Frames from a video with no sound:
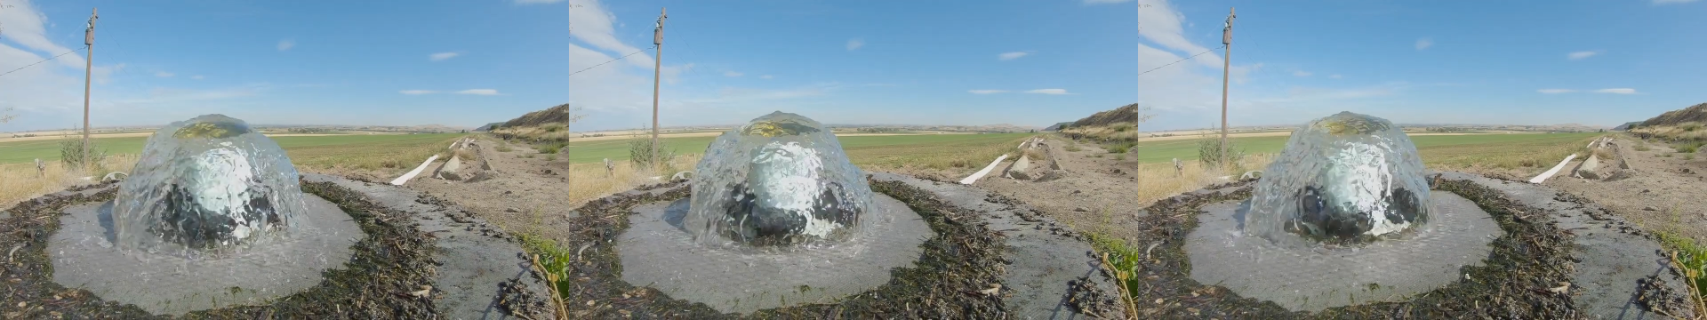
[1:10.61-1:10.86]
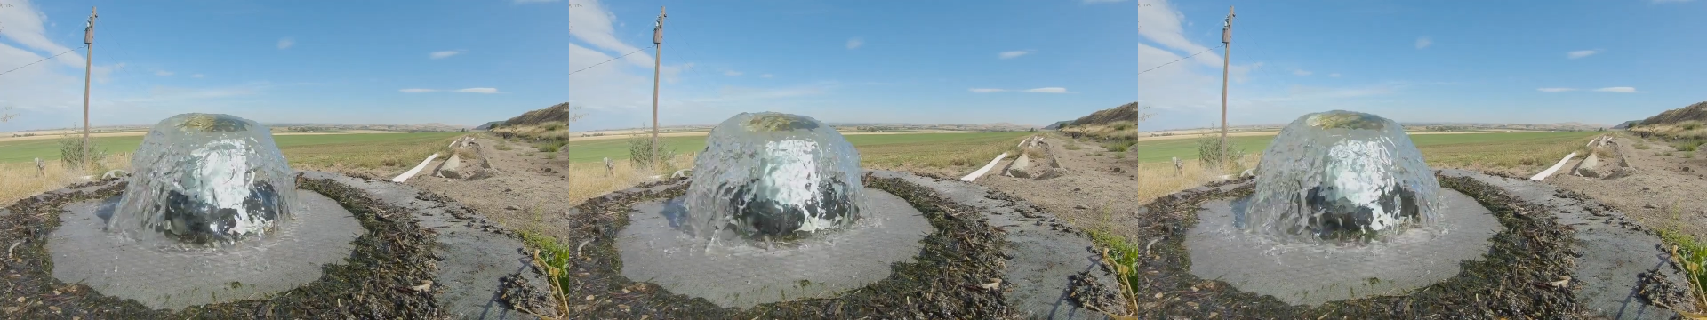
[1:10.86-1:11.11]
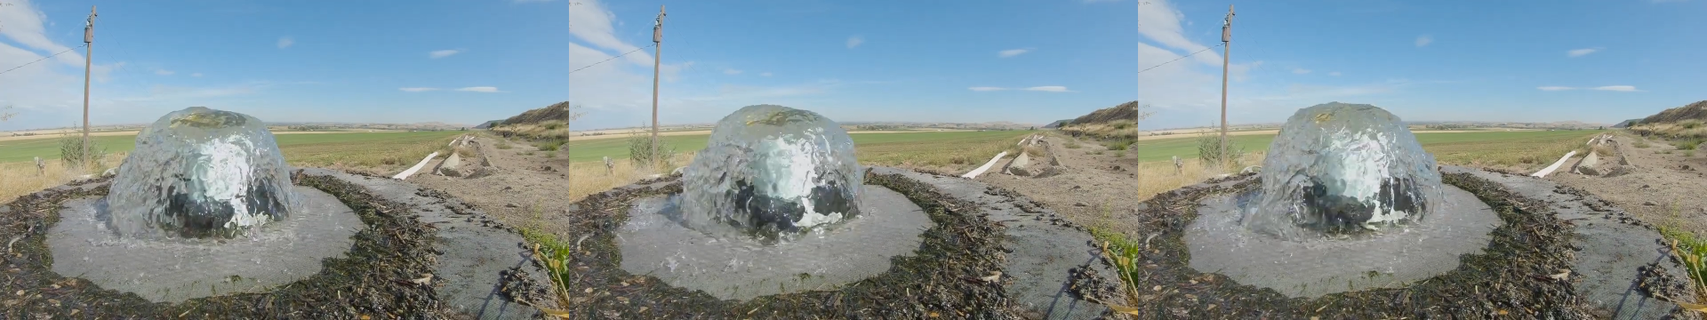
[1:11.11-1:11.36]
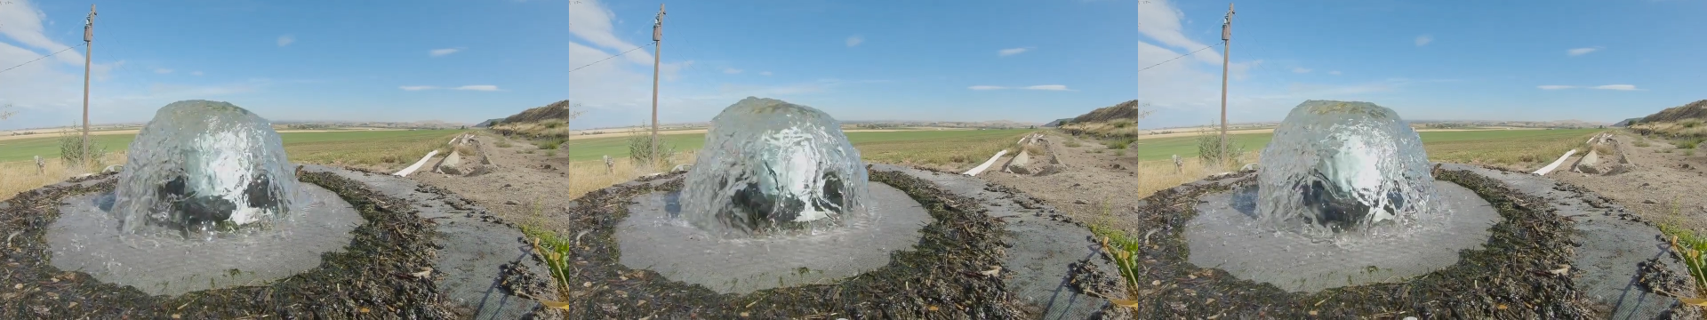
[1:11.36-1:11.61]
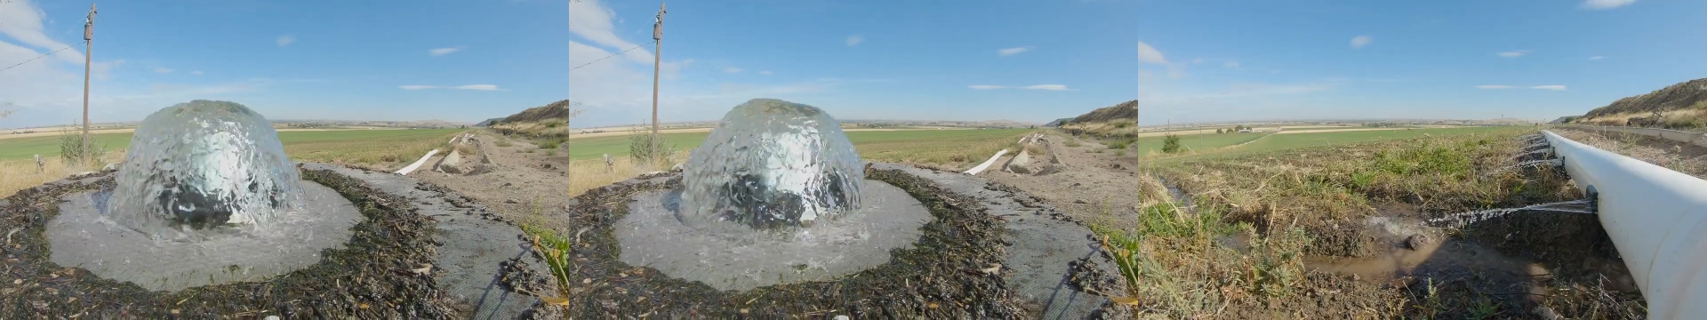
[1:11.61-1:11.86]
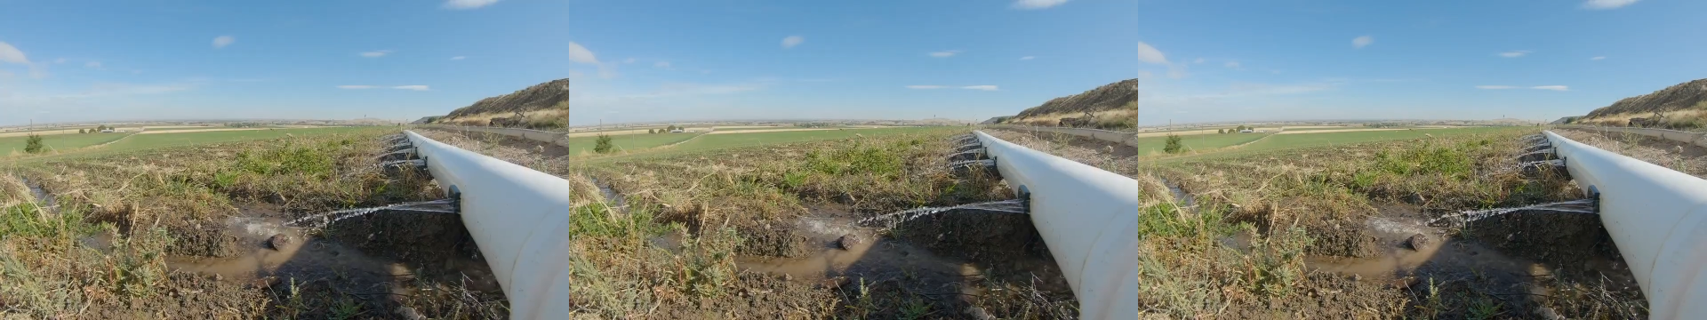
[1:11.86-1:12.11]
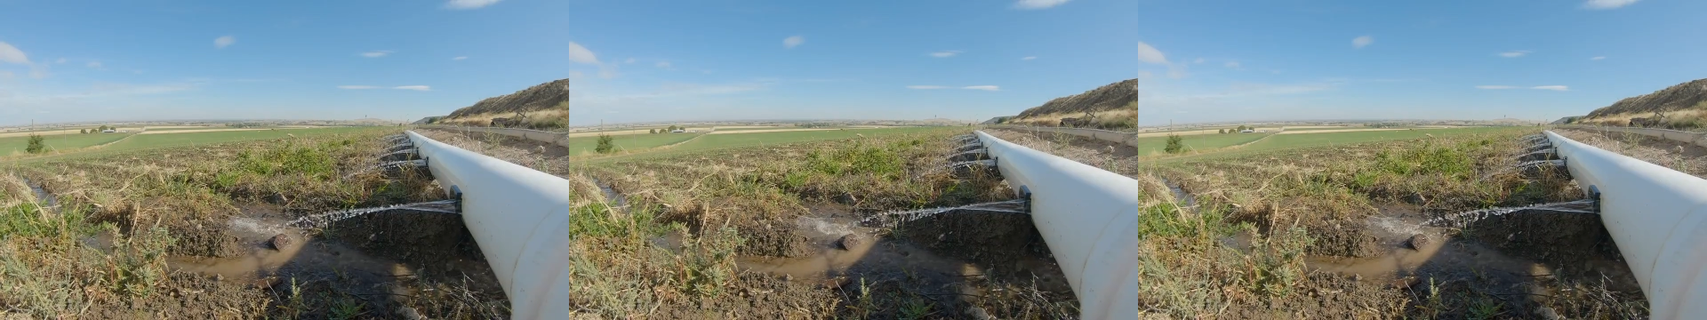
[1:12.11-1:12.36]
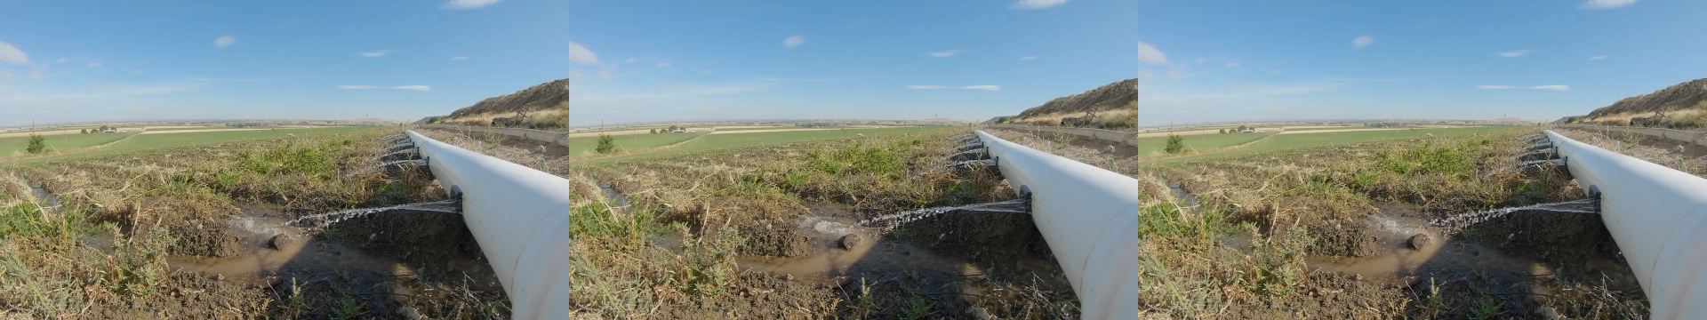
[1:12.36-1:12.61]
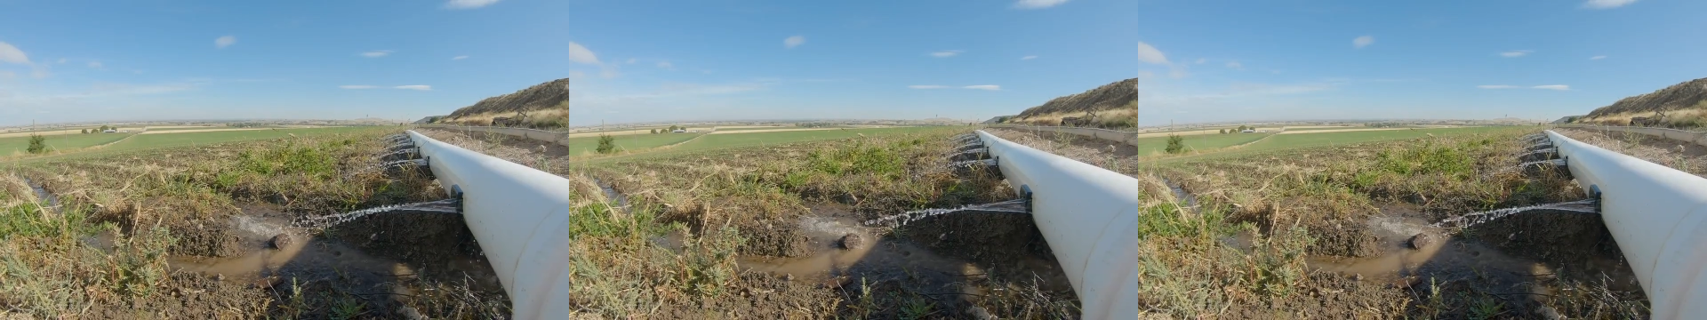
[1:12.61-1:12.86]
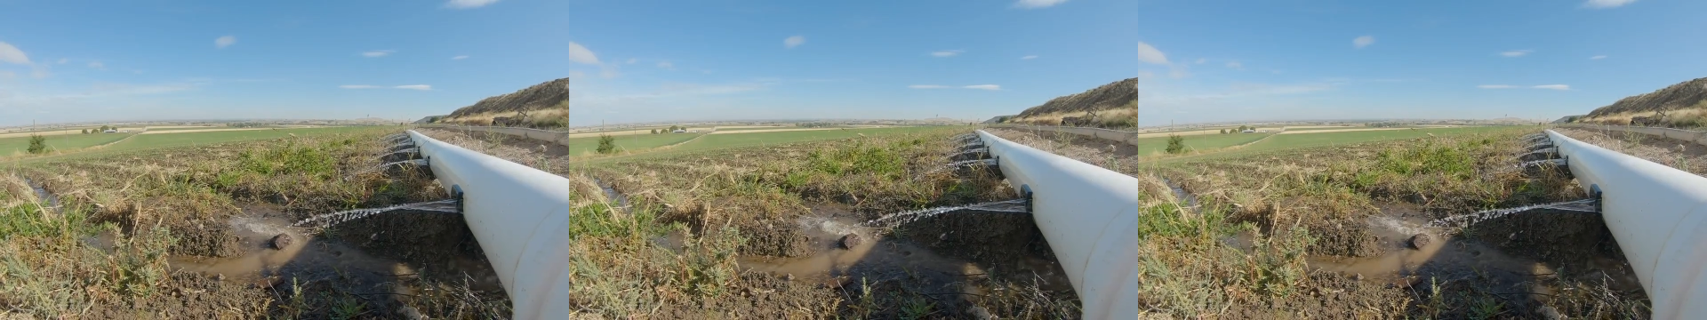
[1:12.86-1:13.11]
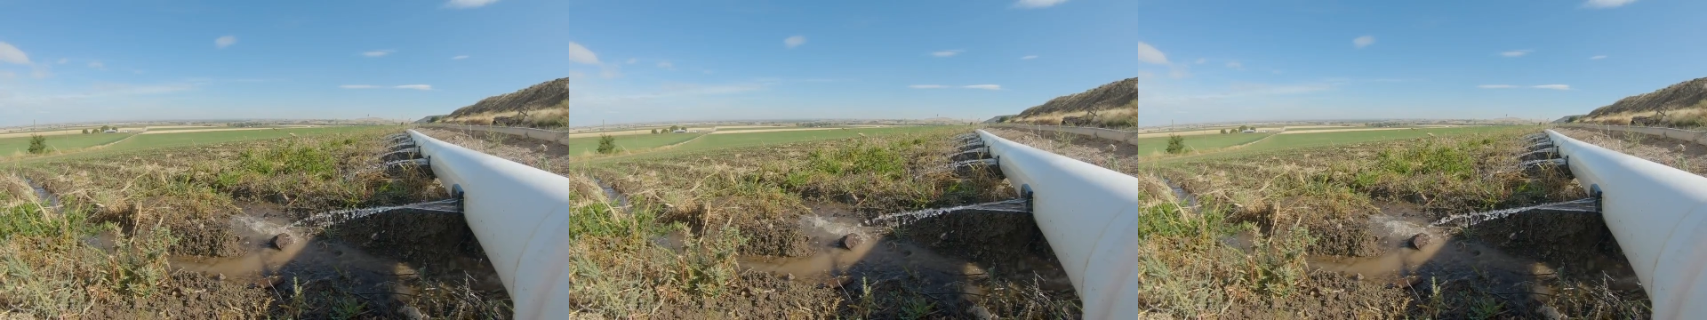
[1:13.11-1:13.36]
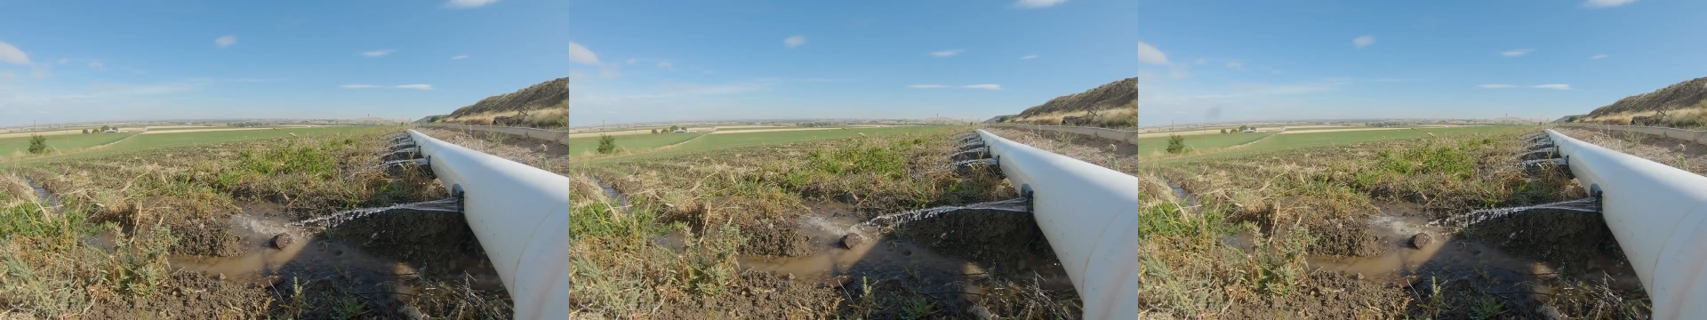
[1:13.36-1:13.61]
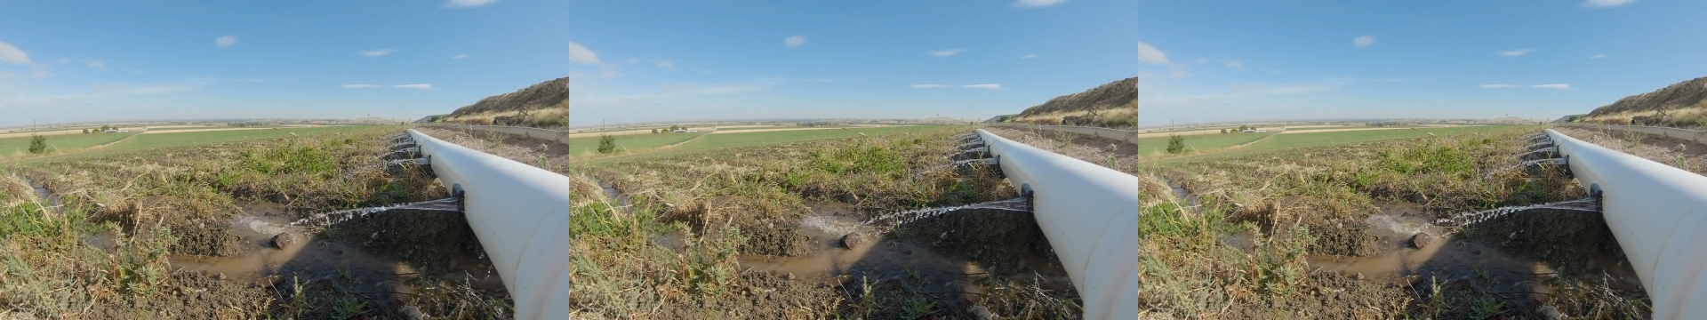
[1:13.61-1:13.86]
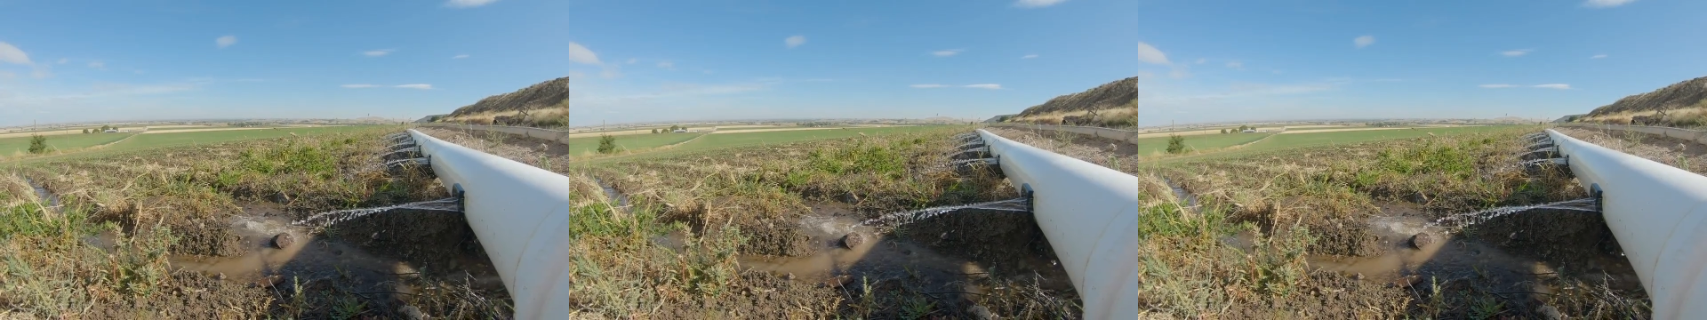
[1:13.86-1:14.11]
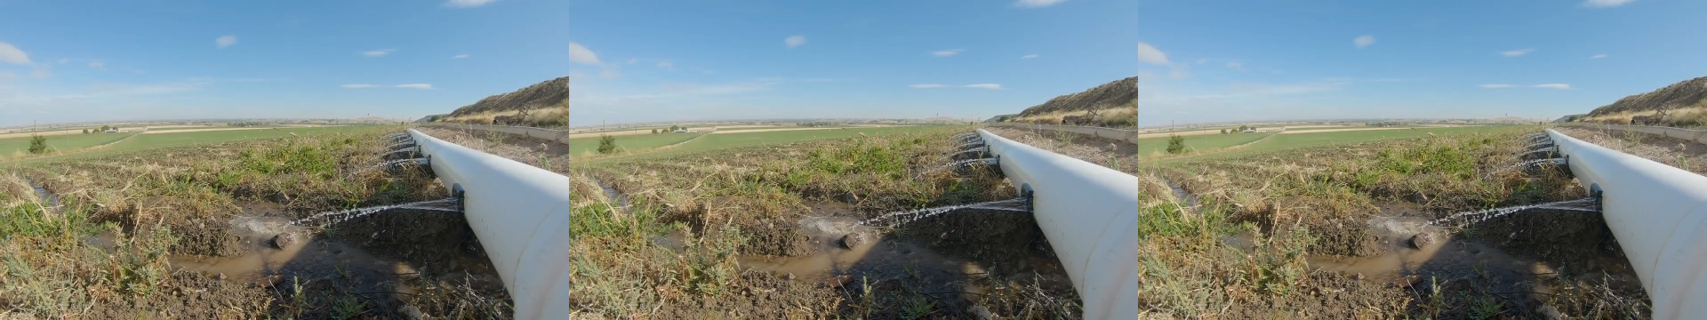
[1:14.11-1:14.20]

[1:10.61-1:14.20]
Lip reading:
Nobody's mouth can be seen.